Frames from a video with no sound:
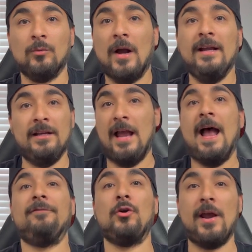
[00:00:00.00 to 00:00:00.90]
right,
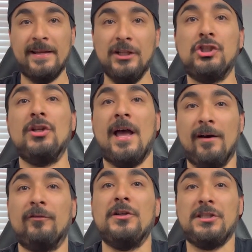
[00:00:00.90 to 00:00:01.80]
after each and
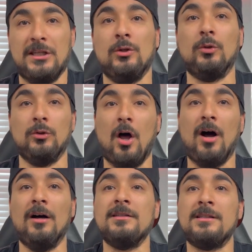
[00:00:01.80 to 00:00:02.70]
every single
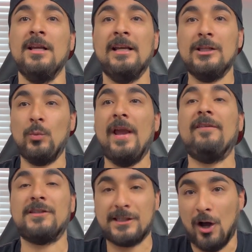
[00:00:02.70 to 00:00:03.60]
loss, is we
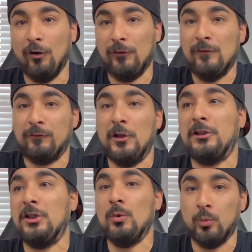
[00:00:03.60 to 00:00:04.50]
have
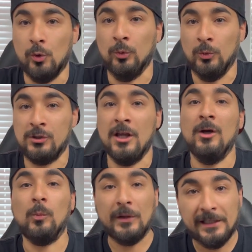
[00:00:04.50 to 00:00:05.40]
self-inflicted wounds.
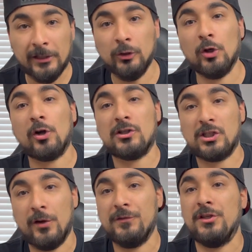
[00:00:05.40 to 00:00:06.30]
We need to look
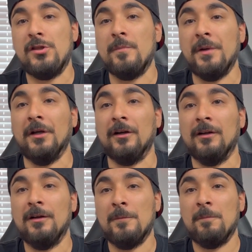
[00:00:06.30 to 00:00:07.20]
ourselves in the mirror.
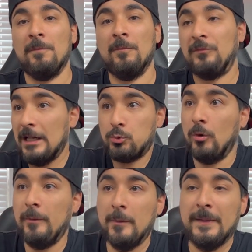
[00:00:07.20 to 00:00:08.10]
That's
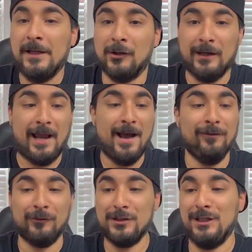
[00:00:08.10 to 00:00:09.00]
what we've been hearing
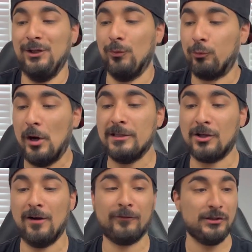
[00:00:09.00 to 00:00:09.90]
every single press
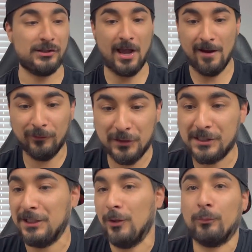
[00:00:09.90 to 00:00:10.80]
conference. Every
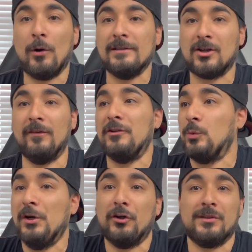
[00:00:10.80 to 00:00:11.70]
single press conference,
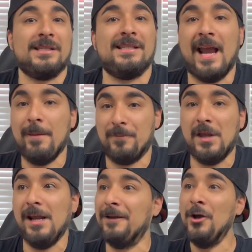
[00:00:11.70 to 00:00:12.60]
we heard the same
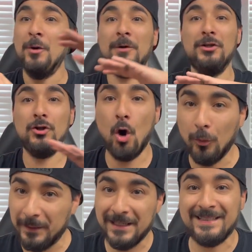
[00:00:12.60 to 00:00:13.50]
thing, but
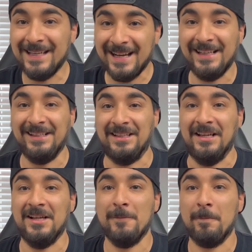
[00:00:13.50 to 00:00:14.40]
nobody did
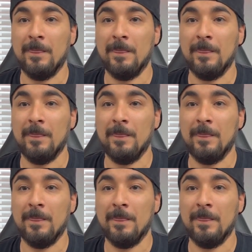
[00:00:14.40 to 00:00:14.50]
anything.